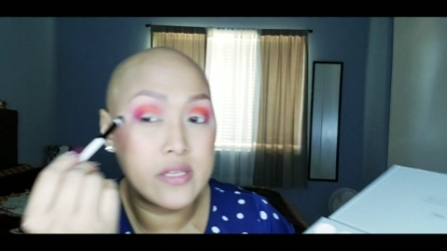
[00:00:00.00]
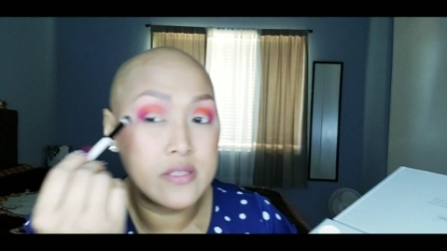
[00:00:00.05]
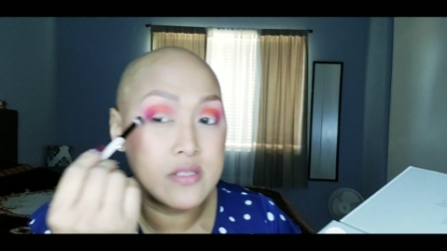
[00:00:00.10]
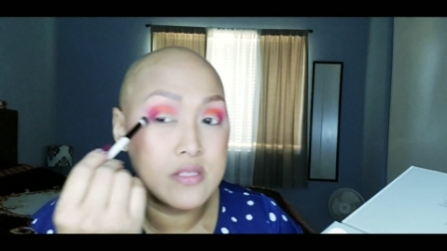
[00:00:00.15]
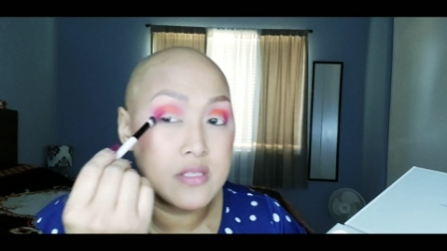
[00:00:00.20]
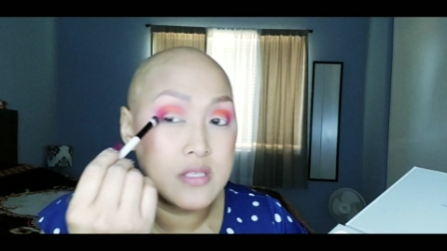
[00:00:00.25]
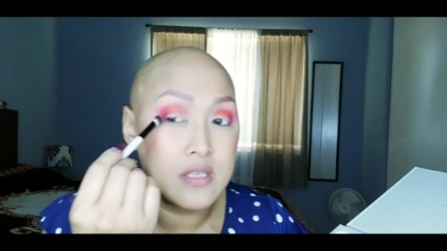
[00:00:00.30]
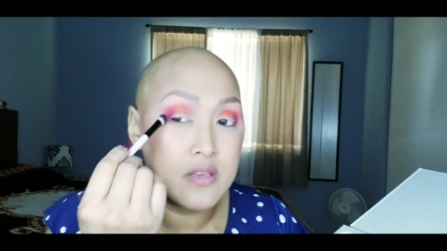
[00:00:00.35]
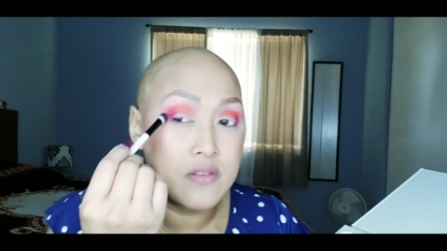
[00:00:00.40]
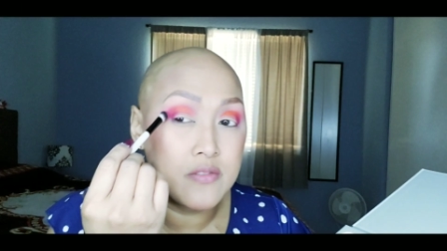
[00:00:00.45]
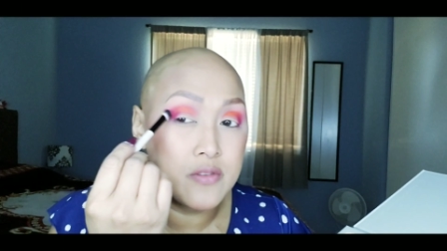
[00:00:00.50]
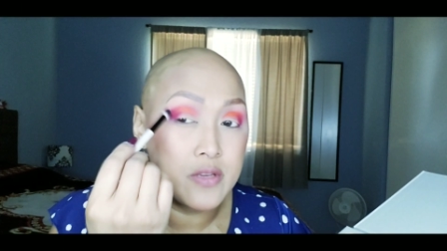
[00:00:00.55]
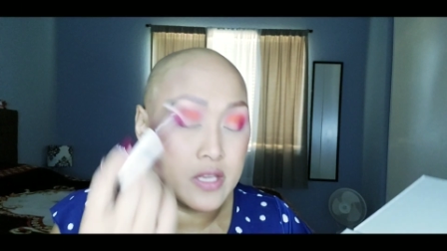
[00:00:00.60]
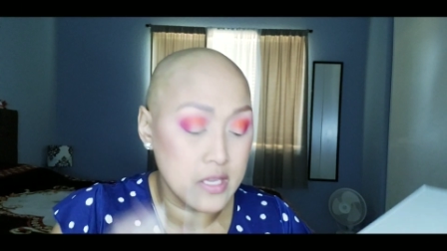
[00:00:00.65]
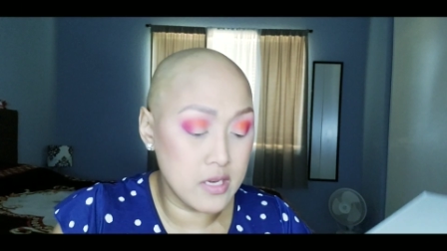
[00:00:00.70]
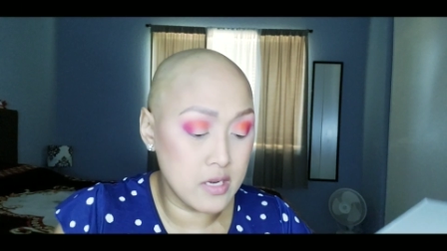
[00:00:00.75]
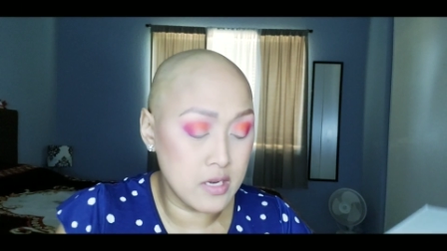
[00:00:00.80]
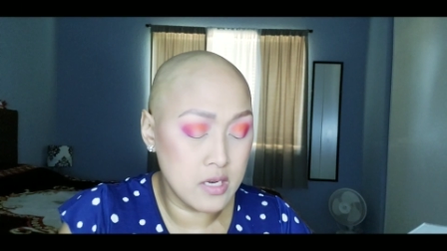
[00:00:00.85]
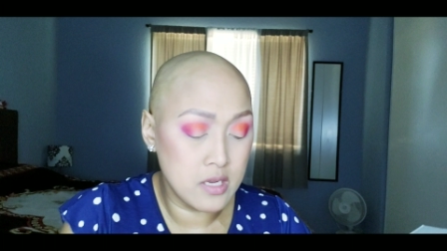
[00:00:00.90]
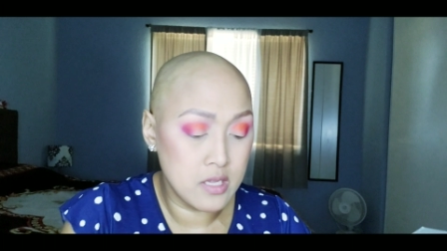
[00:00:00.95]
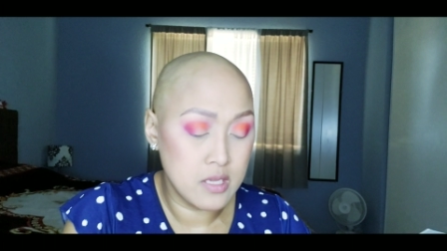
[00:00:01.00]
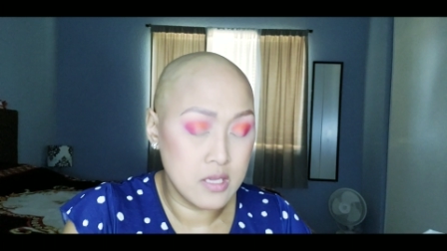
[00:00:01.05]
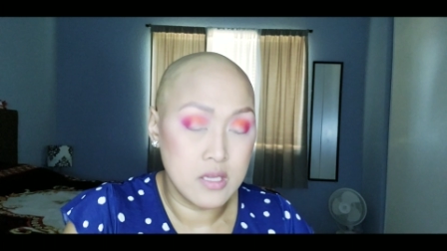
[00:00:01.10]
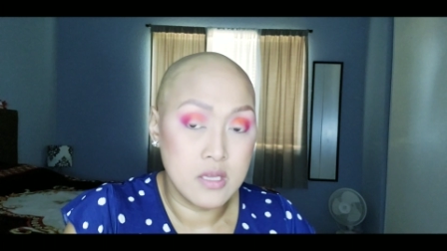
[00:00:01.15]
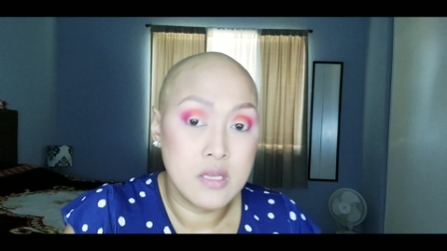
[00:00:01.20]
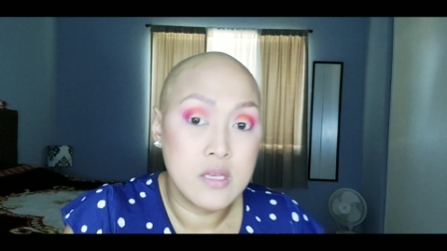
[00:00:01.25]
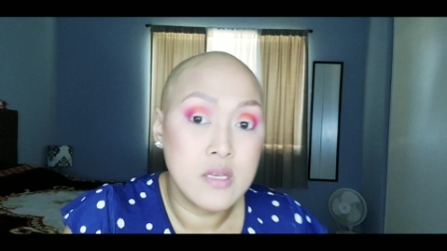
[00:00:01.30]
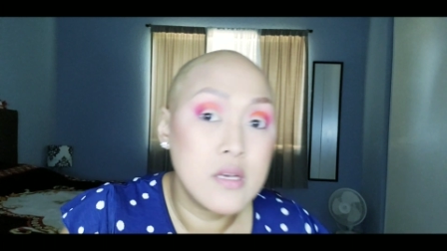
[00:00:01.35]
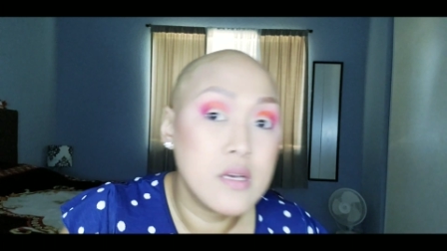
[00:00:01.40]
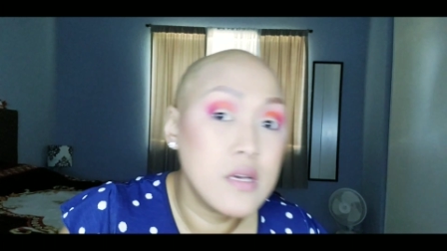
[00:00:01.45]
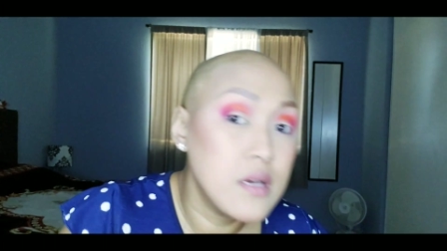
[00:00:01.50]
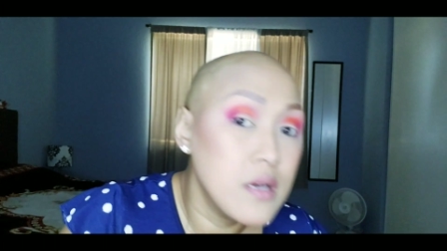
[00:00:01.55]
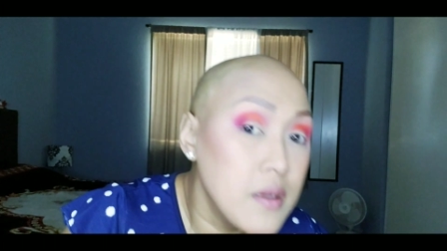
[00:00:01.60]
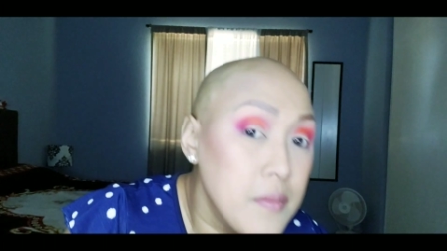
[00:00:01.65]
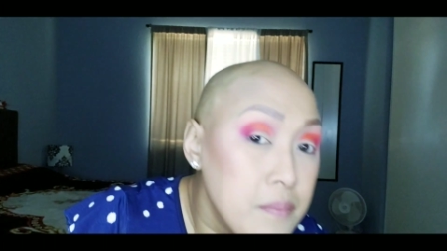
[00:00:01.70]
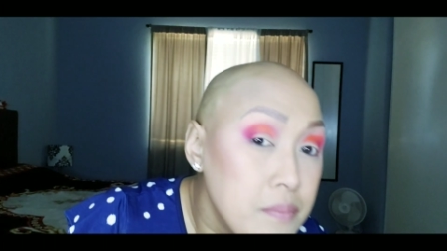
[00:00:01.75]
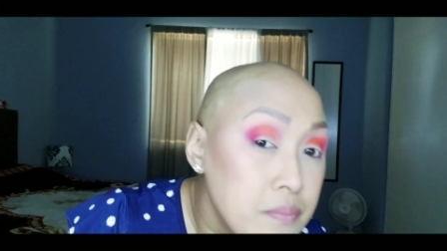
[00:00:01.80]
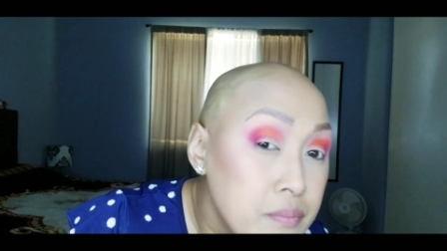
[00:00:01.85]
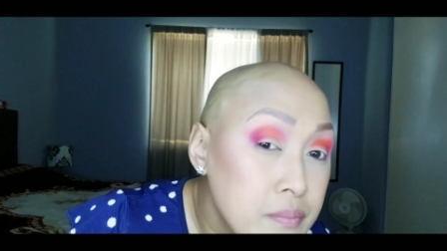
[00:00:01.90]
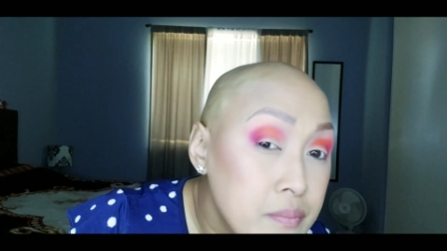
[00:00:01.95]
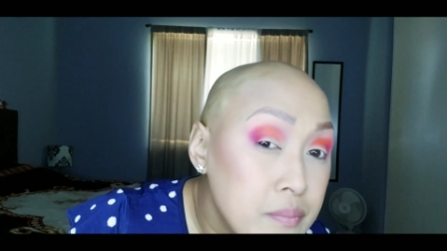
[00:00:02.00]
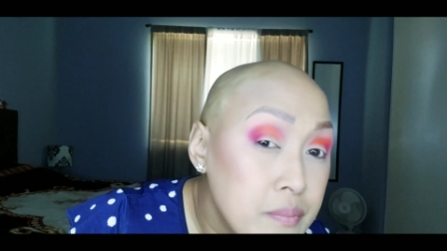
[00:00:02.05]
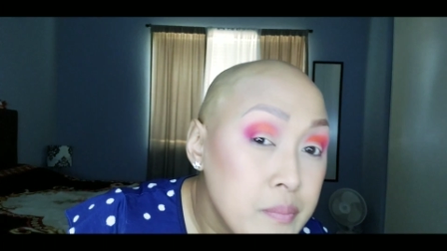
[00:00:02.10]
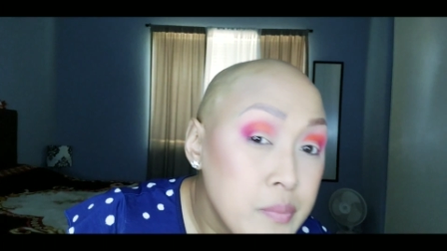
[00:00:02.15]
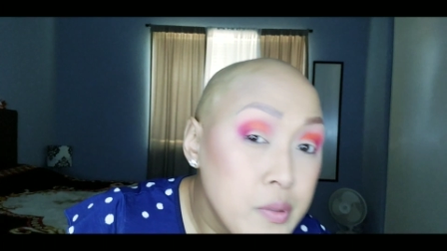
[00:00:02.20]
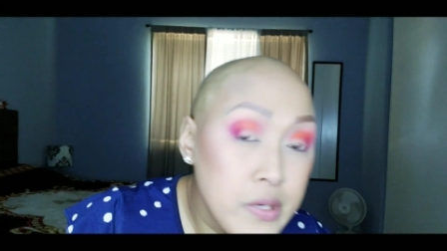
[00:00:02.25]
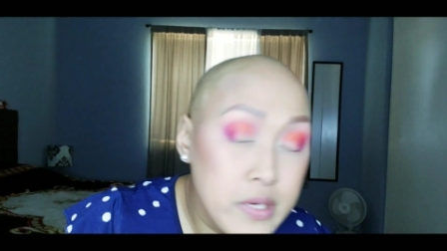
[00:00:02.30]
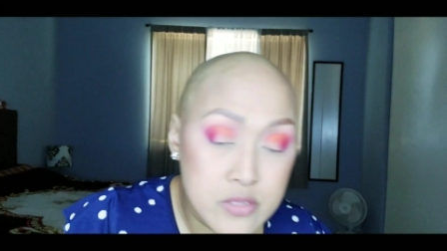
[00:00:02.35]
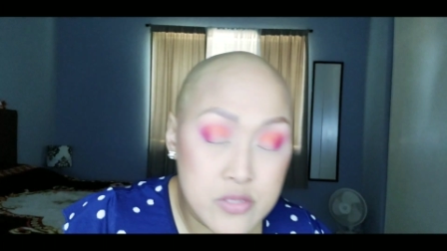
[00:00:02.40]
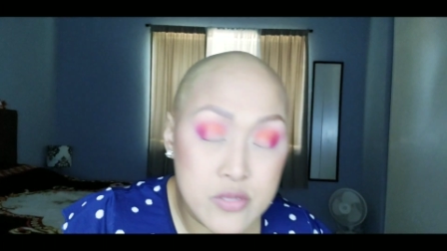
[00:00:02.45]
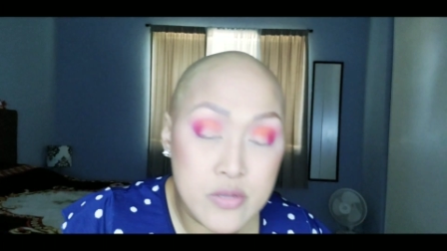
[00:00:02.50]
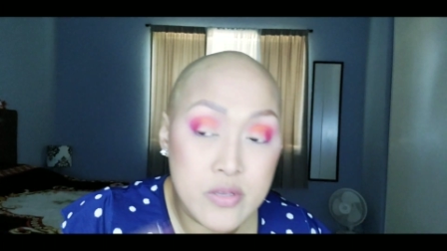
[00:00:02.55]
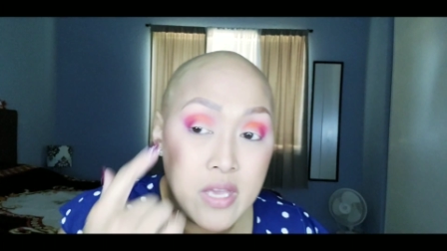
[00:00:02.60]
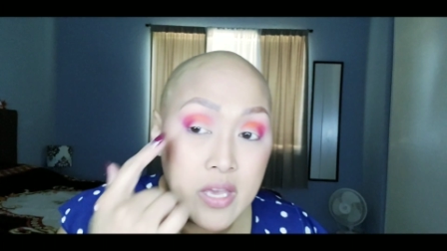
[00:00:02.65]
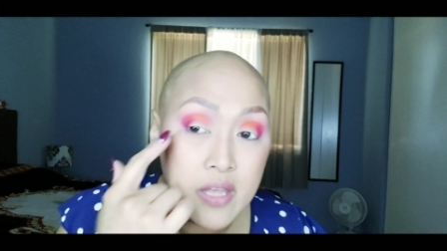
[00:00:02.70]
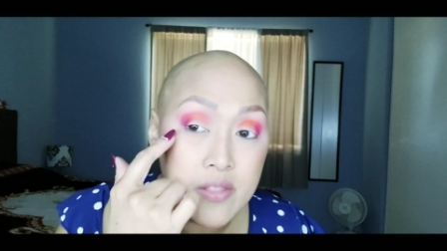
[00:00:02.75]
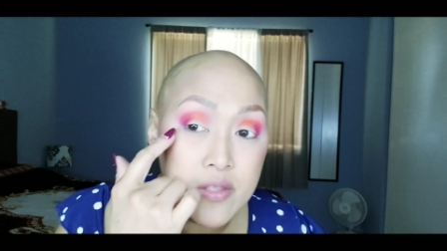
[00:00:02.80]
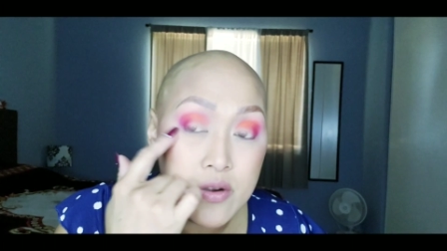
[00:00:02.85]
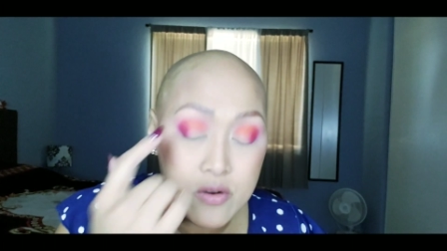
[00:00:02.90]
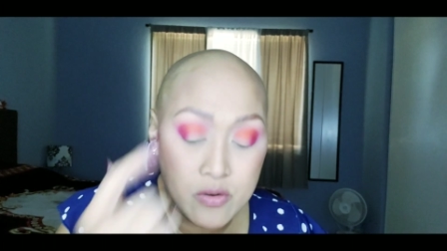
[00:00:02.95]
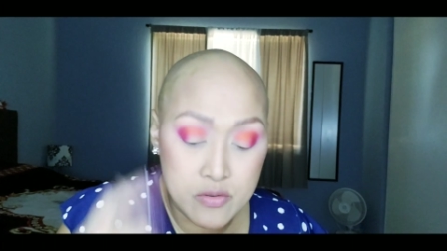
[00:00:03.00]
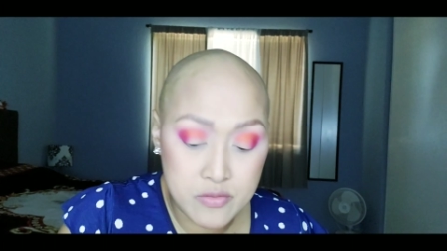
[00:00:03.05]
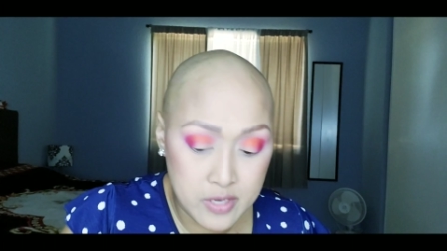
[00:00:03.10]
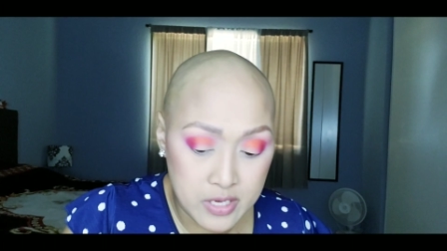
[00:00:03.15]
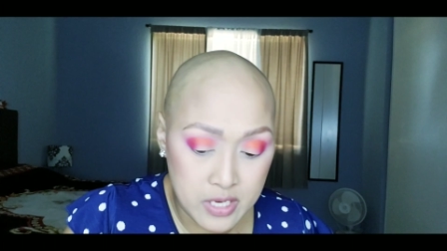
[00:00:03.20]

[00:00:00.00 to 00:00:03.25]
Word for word: and see if we can put it together over